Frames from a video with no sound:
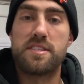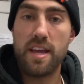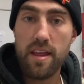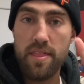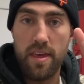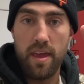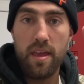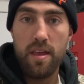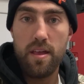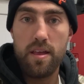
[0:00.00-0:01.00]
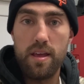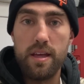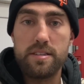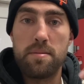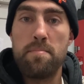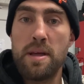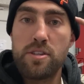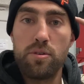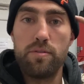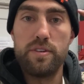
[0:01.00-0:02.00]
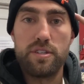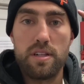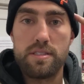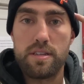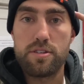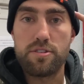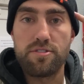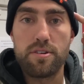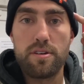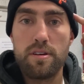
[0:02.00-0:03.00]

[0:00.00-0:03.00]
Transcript: second thing is a mental visualization drill,